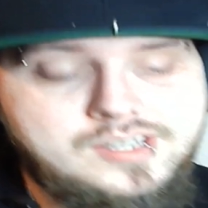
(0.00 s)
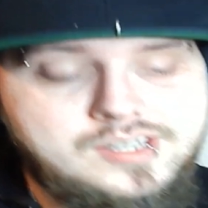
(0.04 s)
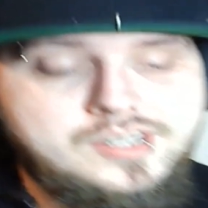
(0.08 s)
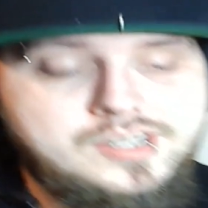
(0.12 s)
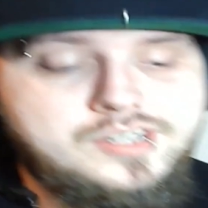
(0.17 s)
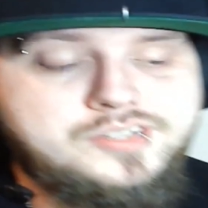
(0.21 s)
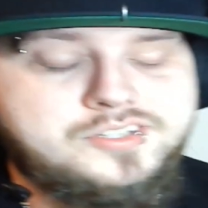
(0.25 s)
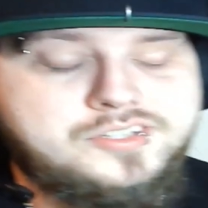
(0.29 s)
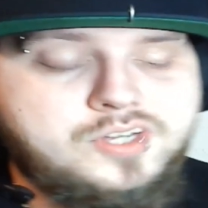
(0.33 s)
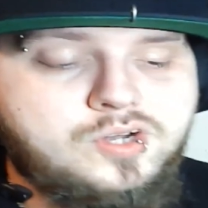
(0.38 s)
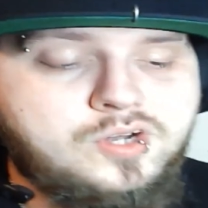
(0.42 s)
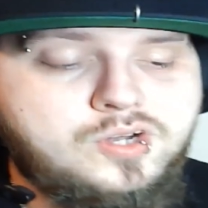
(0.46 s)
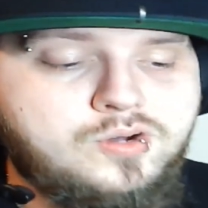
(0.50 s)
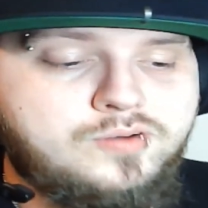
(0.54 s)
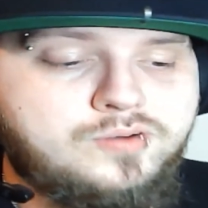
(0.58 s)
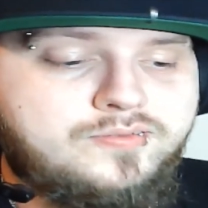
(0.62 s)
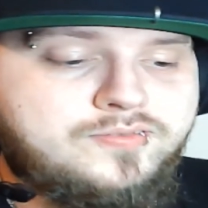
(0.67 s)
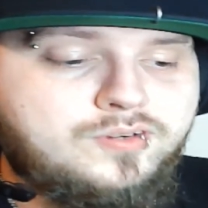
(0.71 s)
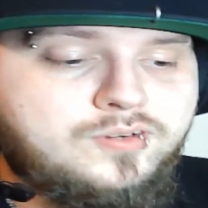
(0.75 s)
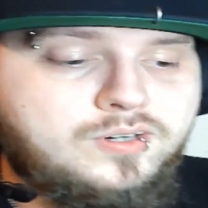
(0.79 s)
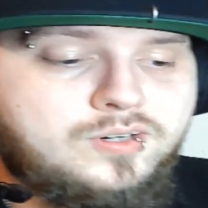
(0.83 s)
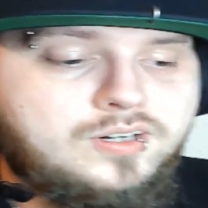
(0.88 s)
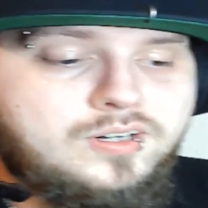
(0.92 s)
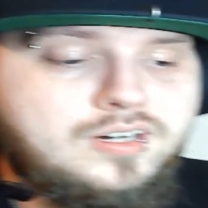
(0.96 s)
So,
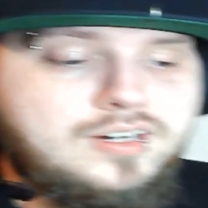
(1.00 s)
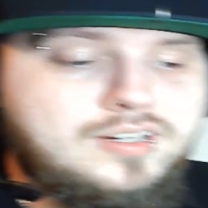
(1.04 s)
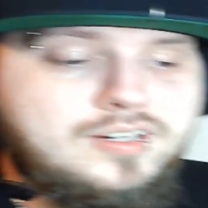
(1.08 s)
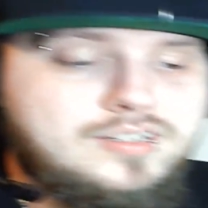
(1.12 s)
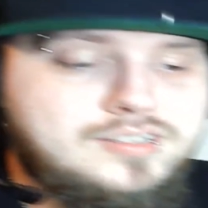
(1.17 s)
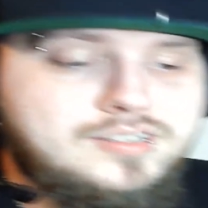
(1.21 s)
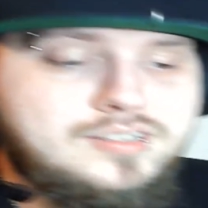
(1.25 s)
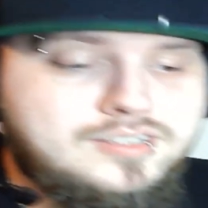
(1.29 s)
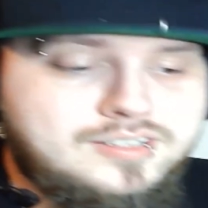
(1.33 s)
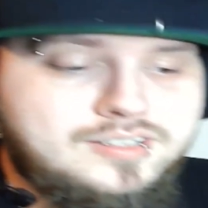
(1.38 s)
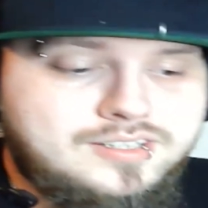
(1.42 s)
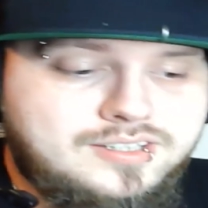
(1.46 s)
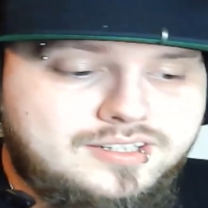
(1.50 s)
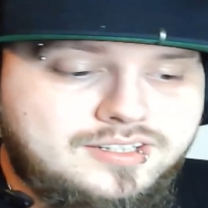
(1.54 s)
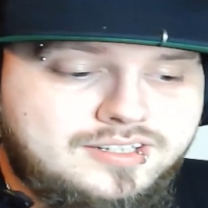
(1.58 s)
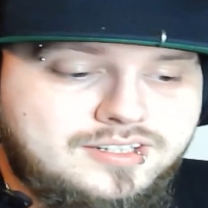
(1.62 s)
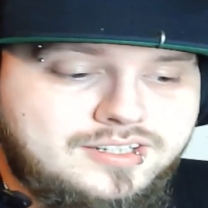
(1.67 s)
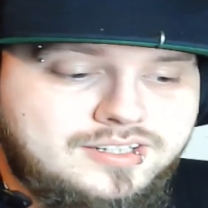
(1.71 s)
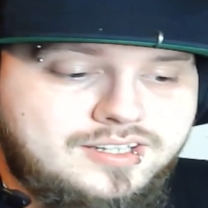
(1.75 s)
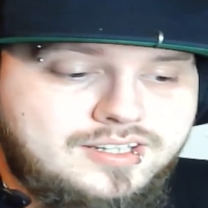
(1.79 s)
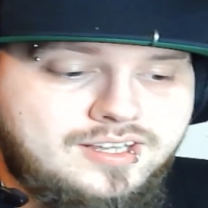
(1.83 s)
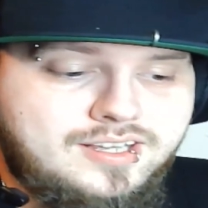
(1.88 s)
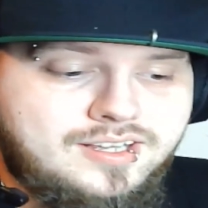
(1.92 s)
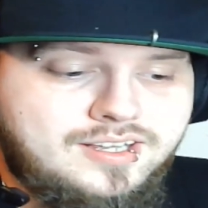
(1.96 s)
for
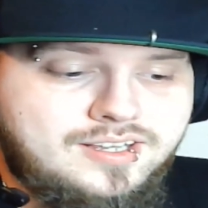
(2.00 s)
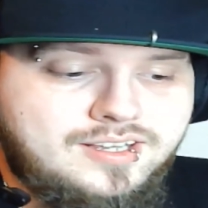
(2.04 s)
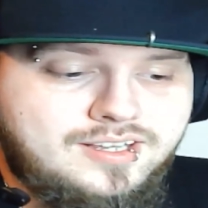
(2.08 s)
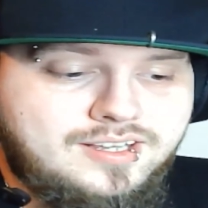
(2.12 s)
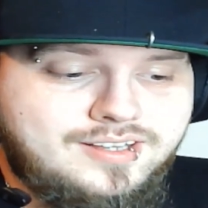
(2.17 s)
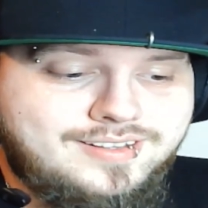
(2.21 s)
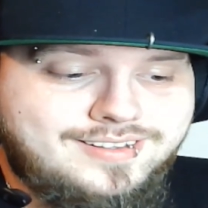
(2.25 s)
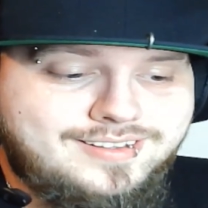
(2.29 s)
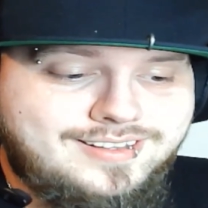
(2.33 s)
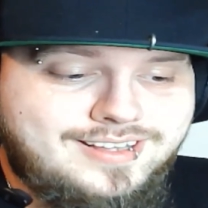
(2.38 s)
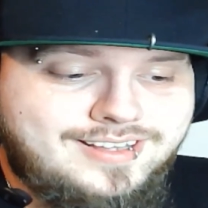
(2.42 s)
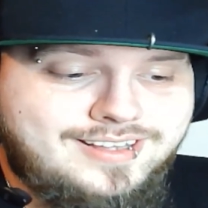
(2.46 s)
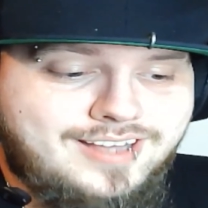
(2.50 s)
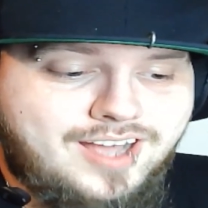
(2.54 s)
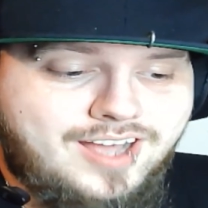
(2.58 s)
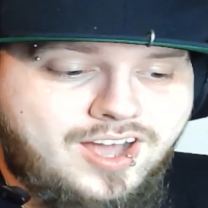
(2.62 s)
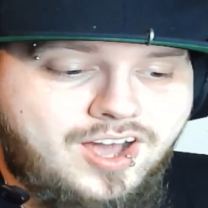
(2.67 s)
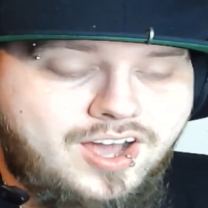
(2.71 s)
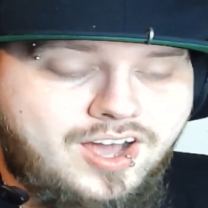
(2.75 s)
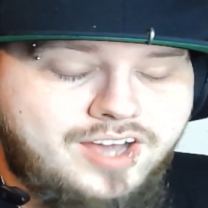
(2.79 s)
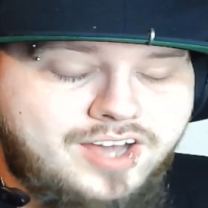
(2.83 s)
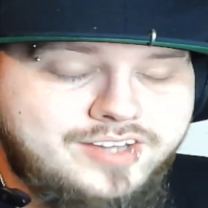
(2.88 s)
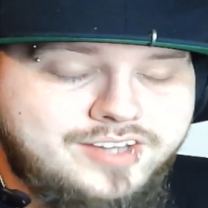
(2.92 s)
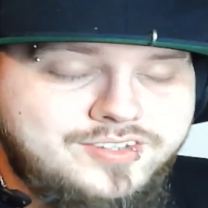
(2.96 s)

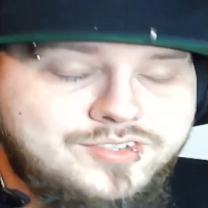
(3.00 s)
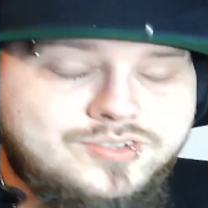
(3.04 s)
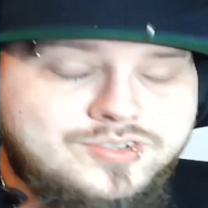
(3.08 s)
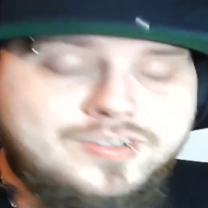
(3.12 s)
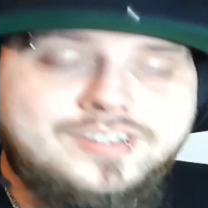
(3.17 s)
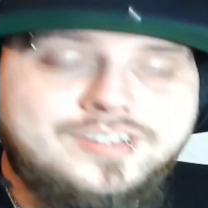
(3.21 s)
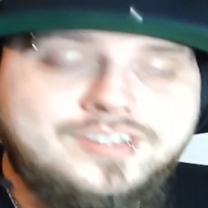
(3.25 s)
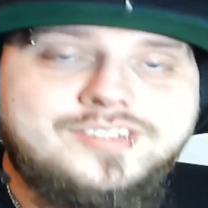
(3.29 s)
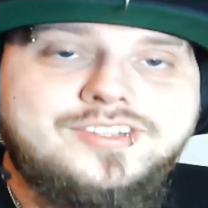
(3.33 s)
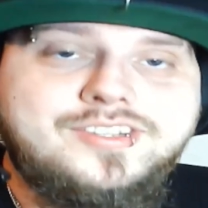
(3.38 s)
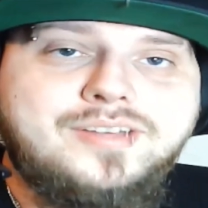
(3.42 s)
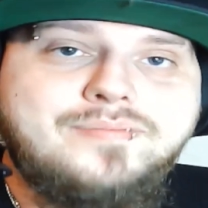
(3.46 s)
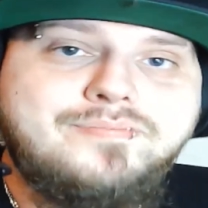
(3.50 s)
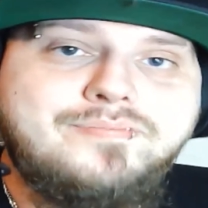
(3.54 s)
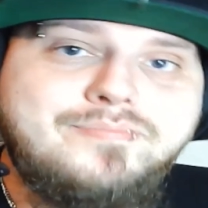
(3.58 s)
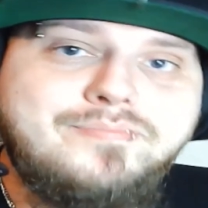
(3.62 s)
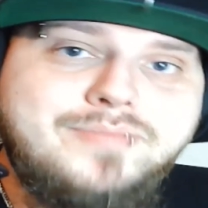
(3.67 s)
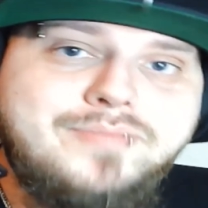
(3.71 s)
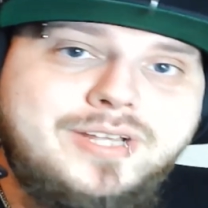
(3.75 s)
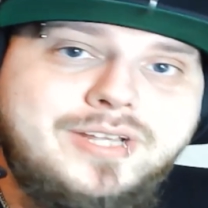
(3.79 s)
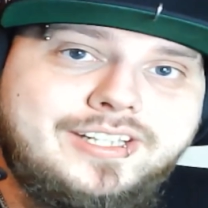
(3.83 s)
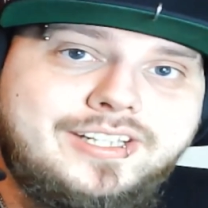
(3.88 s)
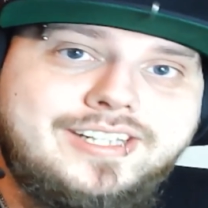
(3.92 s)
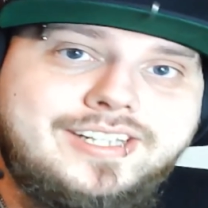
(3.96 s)
hundreds of
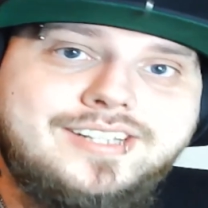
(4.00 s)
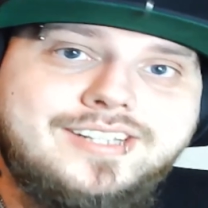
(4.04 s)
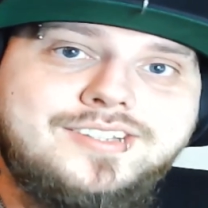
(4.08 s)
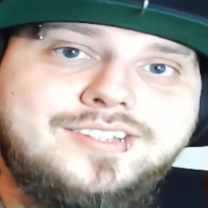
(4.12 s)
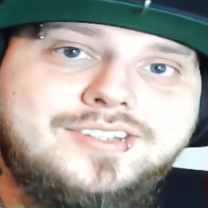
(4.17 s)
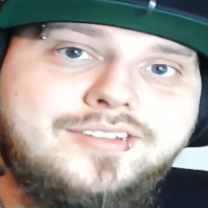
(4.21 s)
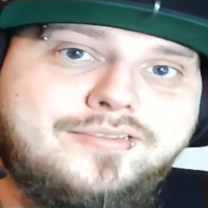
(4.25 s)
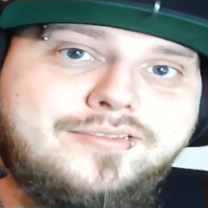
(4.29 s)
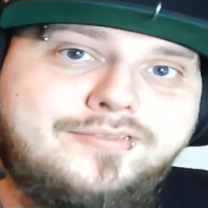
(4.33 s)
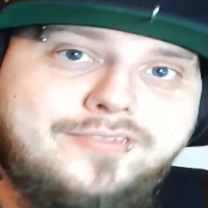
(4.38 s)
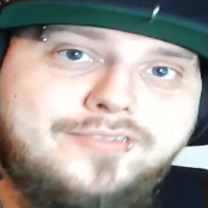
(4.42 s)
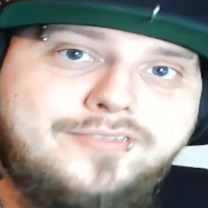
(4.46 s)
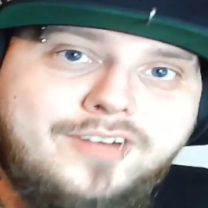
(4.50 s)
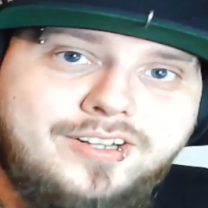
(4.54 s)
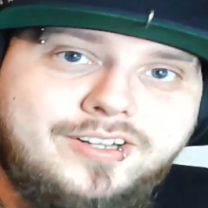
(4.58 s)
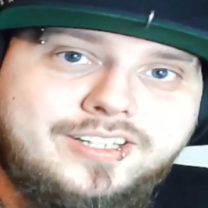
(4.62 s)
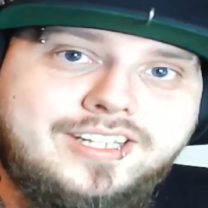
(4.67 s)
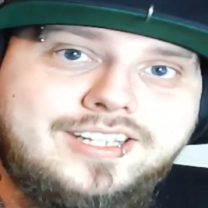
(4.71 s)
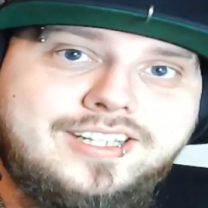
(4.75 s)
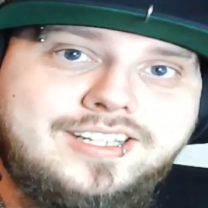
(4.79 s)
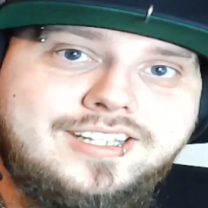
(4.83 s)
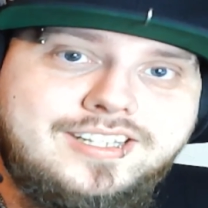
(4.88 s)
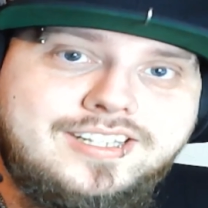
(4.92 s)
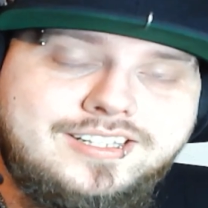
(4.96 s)
millions of
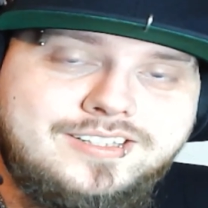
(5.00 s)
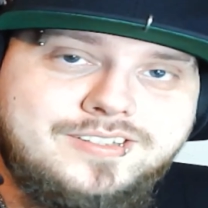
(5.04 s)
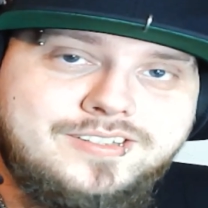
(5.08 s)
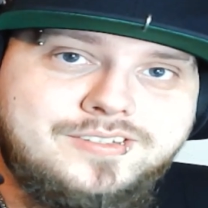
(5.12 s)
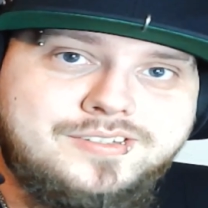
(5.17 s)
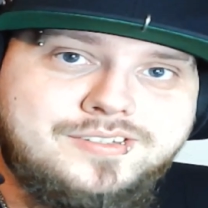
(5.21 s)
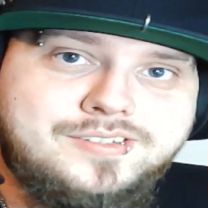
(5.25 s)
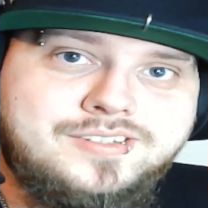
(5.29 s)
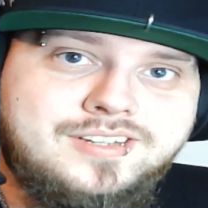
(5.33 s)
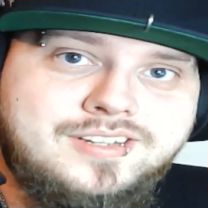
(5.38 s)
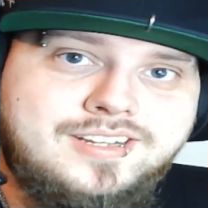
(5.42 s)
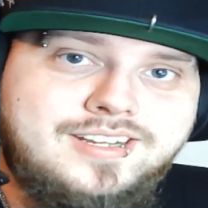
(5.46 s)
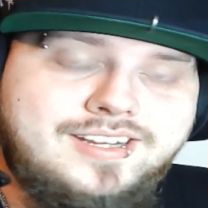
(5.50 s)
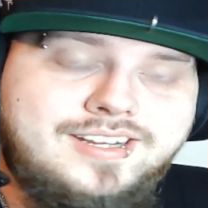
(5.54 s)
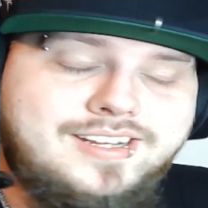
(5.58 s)
fucking years,